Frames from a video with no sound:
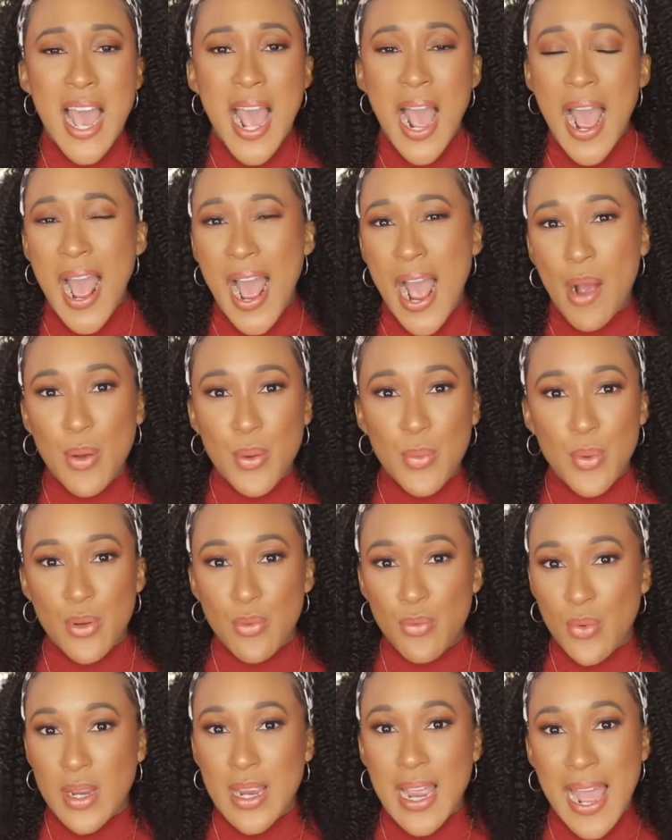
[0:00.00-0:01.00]
how it would
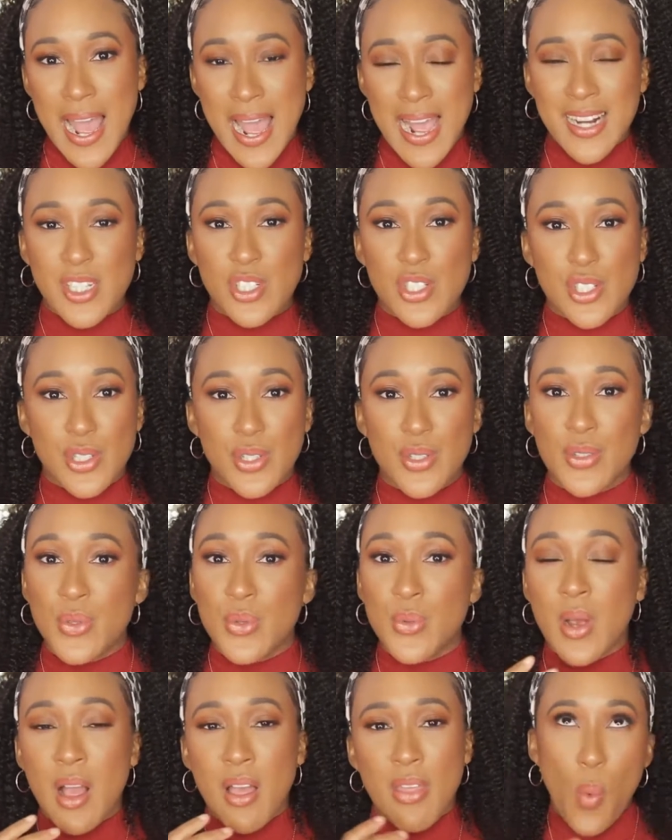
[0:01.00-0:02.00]
react
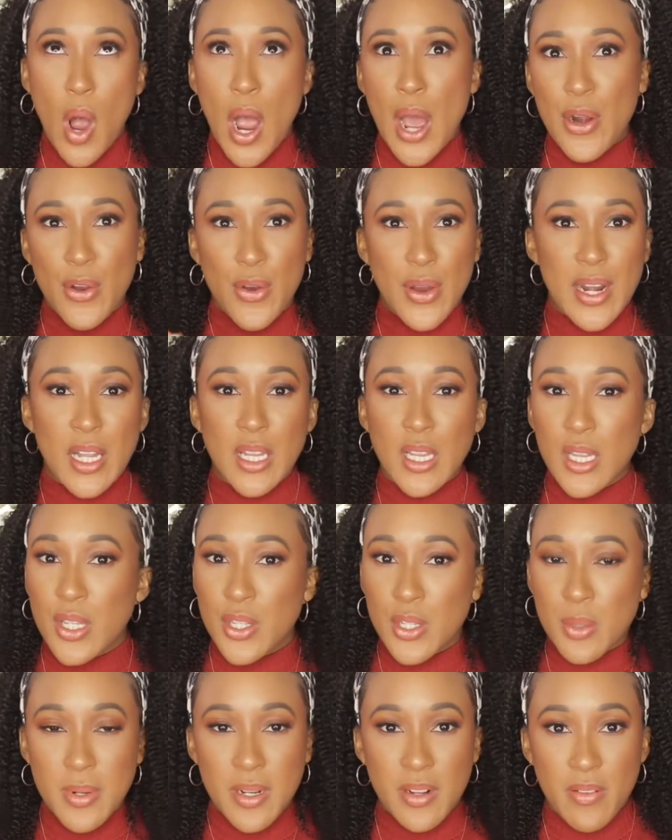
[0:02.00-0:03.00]
to water and a
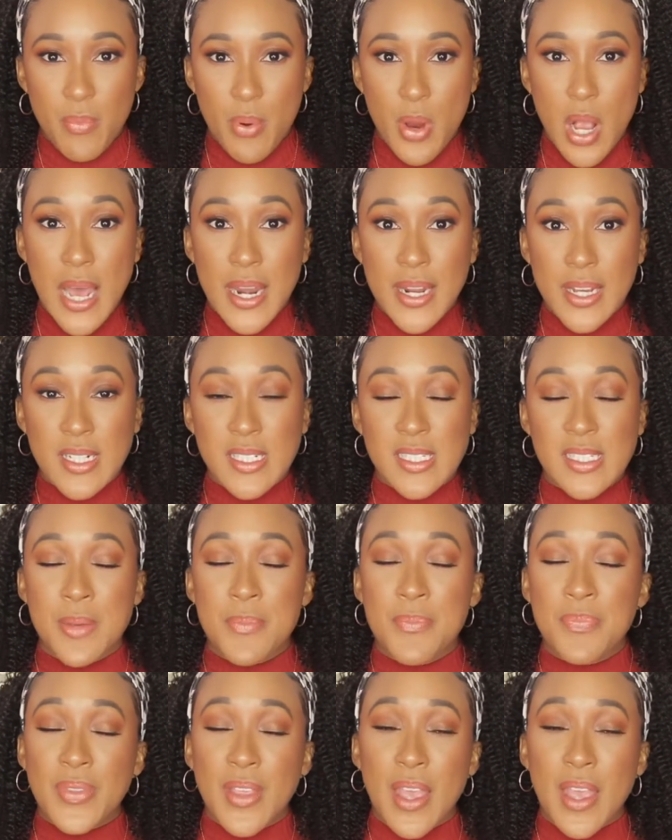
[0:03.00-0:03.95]
little bit of product.